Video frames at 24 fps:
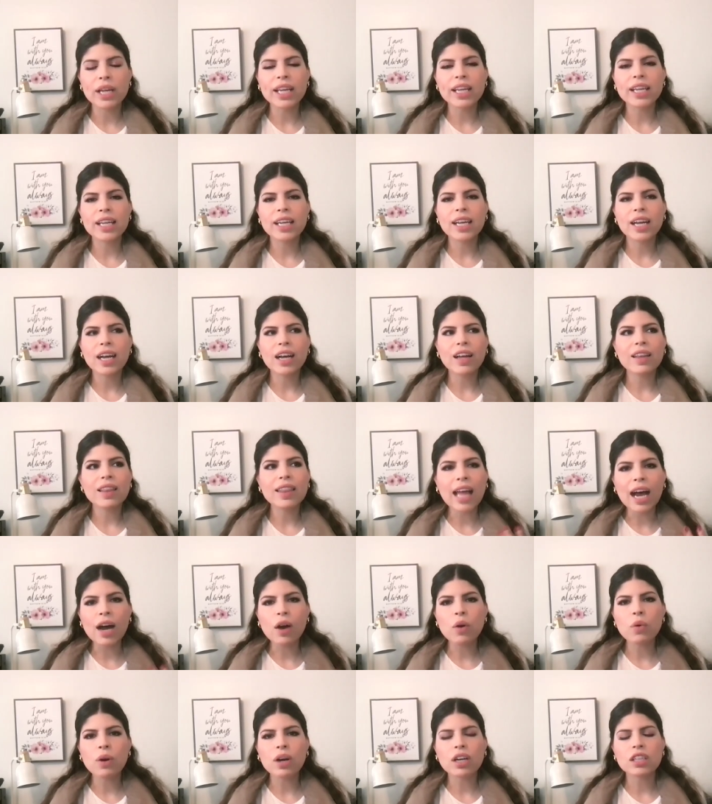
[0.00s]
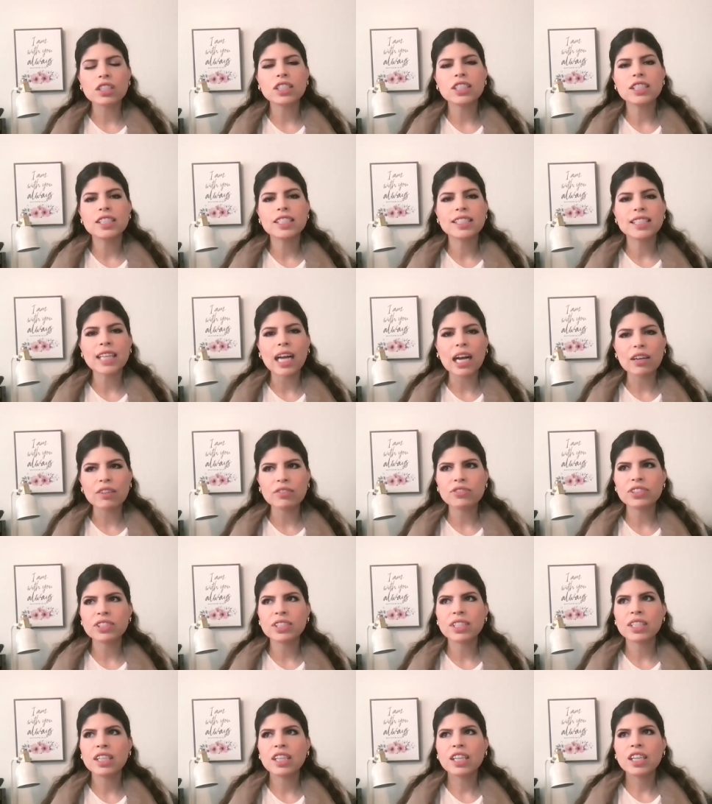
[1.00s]
we allow
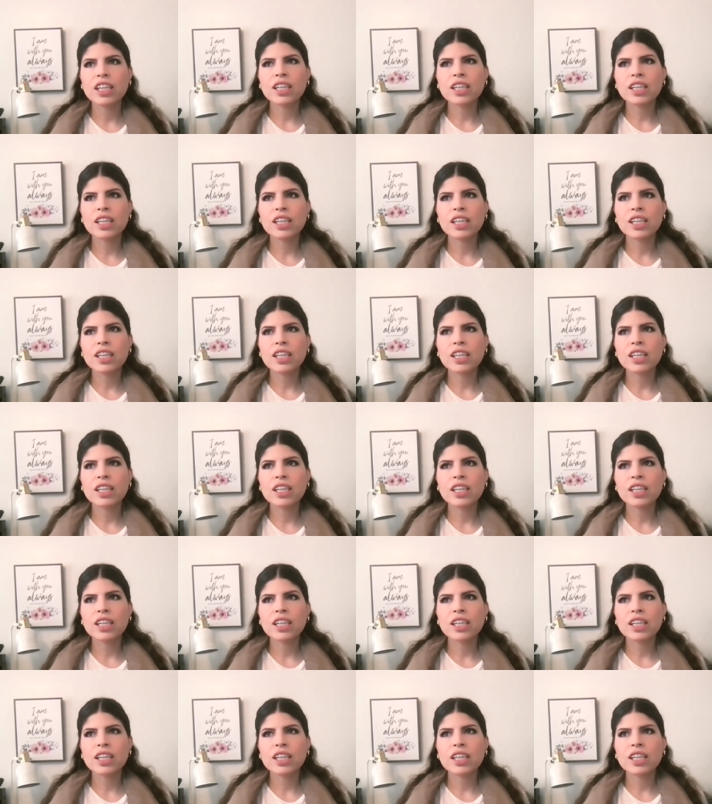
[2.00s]
ourselves